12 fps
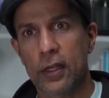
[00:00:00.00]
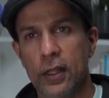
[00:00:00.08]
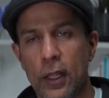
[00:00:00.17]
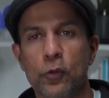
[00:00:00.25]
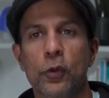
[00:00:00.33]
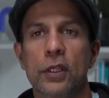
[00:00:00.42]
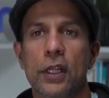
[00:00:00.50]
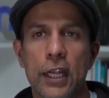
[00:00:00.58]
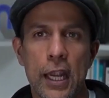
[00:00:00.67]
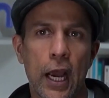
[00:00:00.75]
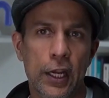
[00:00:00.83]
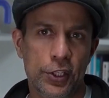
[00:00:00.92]
And that's where
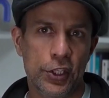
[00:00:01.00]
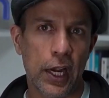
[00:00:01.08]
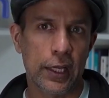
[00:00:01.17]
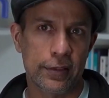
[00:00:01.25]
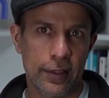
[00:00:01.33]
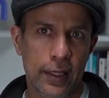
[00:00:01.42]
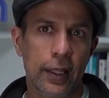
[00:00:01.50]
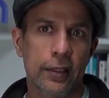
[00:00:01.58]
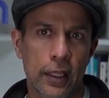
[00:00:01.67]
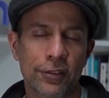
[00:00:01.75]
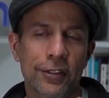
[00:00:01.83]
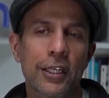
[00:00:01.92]
the AI shines. And
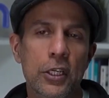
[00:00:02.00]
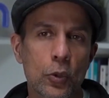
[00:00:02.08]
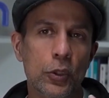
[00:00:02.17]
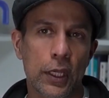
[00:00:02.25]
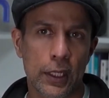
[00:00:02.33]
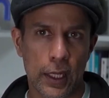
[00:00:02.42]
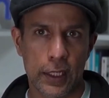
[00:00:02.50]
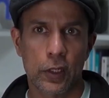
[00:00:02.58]
then that's the new thing.